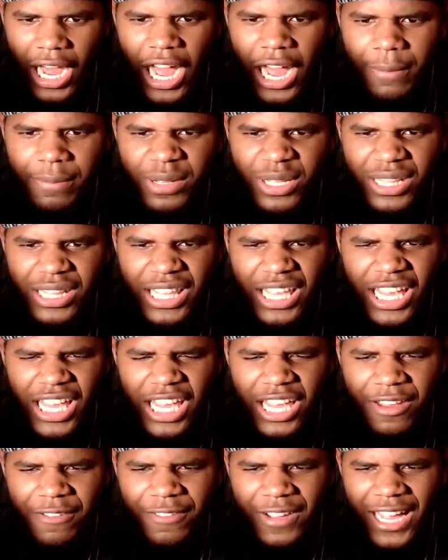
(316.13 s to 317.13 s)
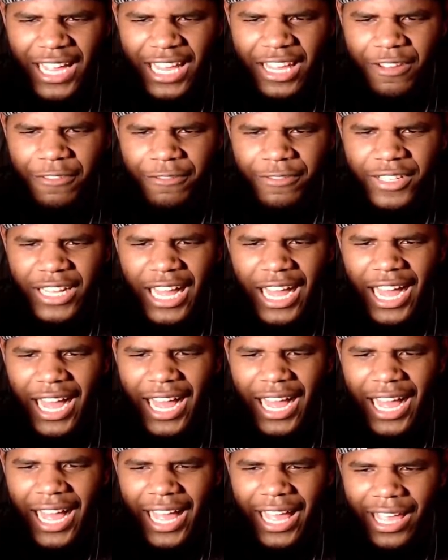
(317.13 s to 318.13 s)
I believe I can
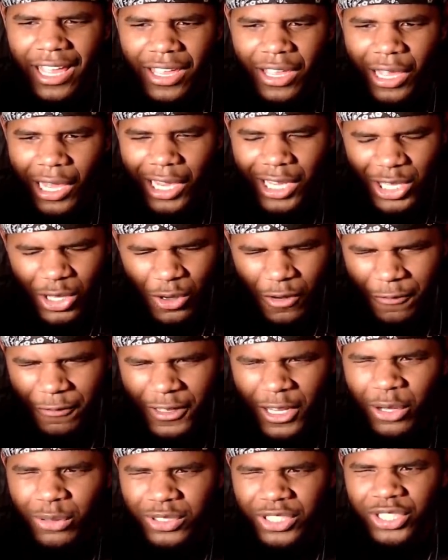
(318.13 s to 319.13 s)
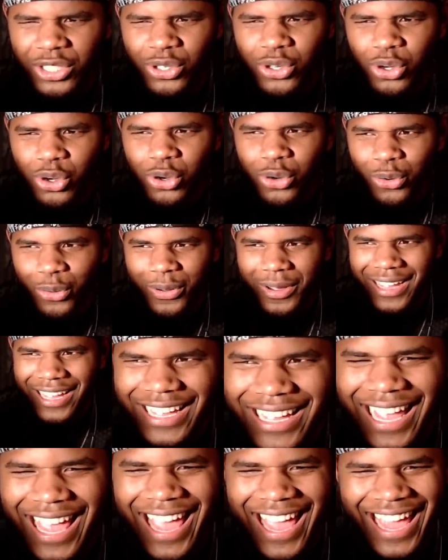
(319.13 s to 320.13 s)
fly. You'll
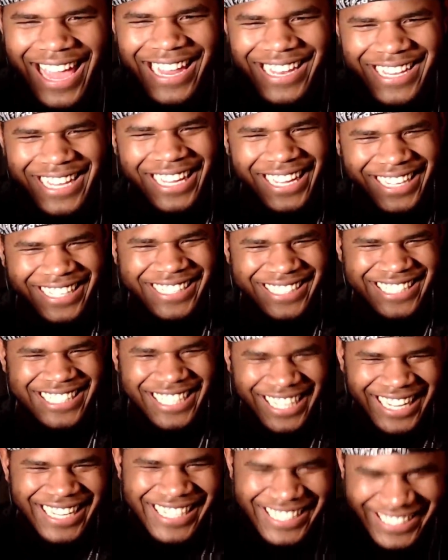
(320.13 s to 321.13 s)
float you'll